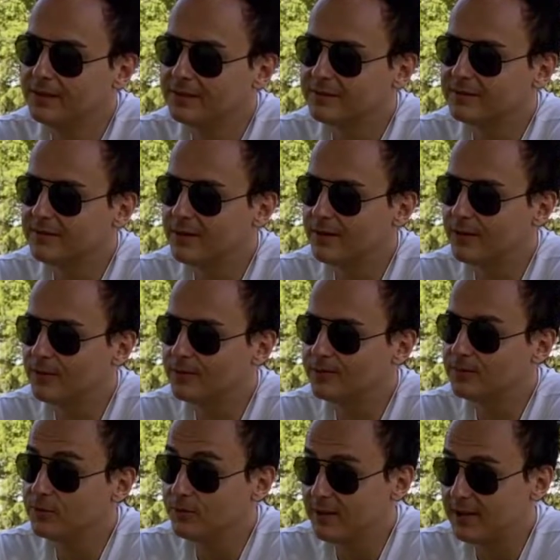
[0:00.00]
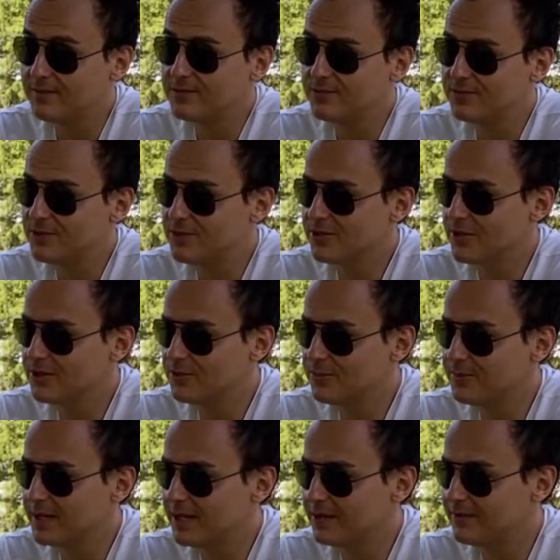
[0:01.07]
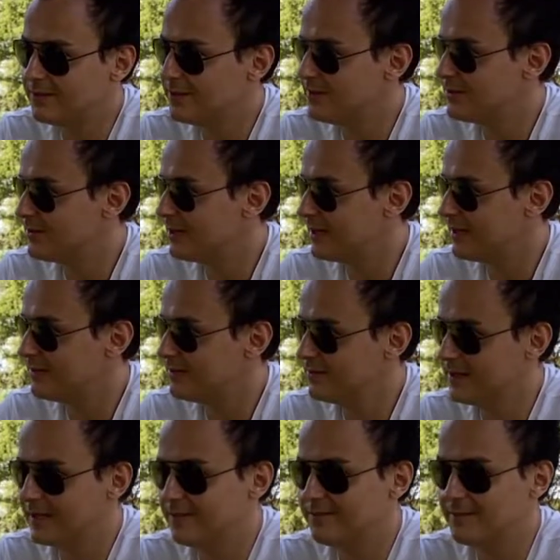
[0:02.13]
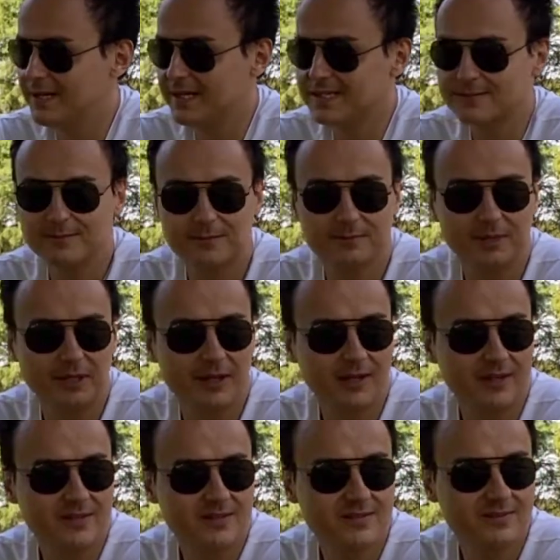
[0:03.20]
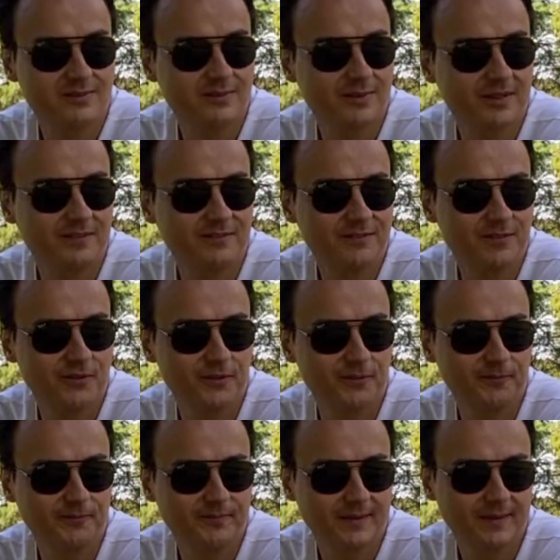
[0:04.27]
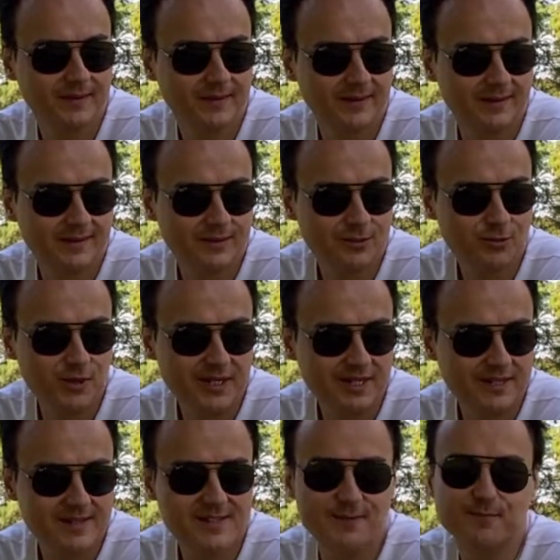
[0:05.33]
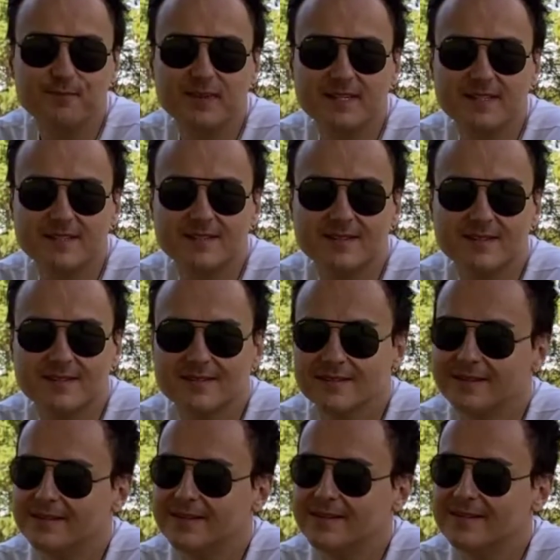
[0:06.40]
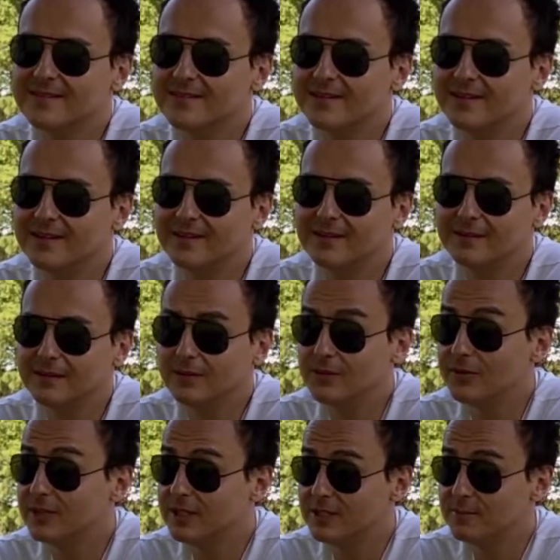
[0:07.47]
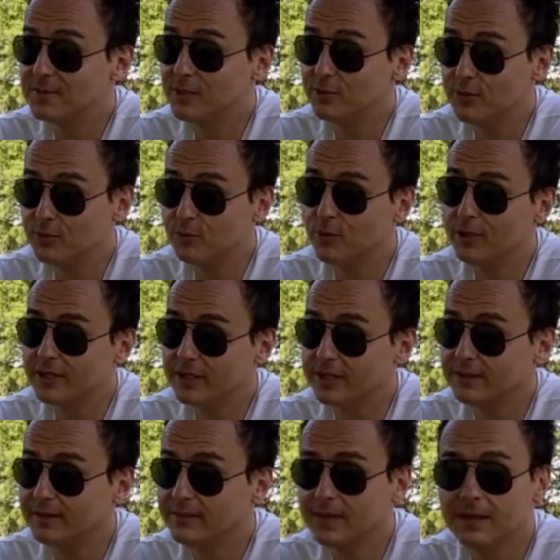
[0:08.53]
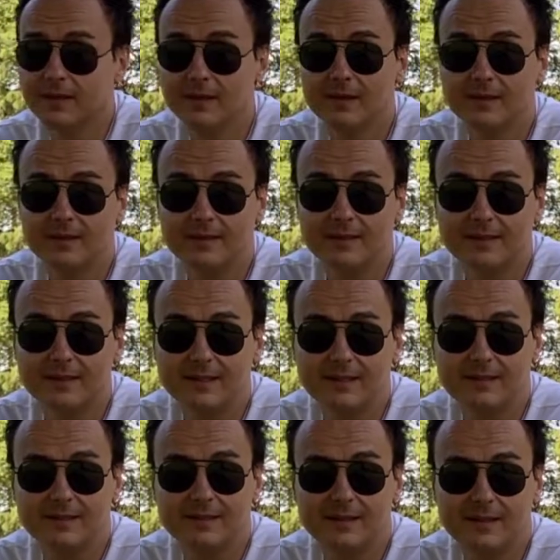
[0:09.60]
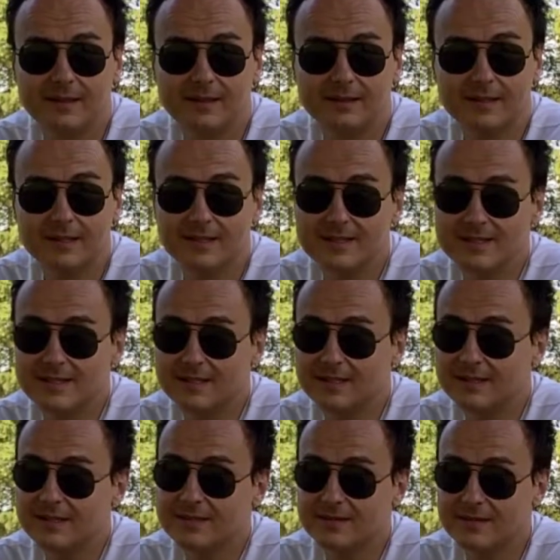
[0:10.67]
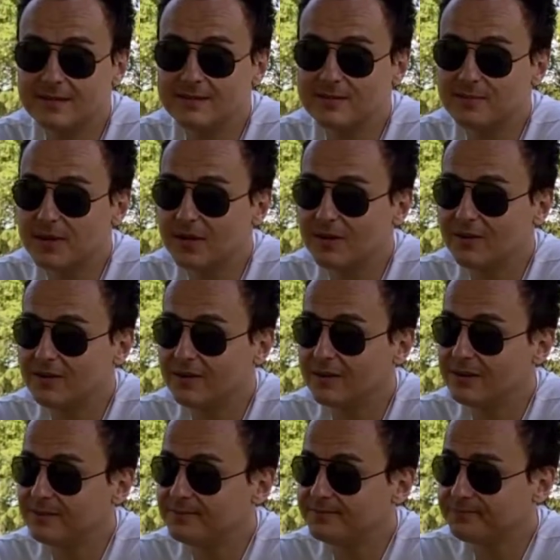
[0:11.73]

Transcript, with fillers: So you have to recharge your batteries. You have to have maximum loss. You have to treat it as a business because uh, you know it could be rewarding like and uh, like i said it's it's a marathon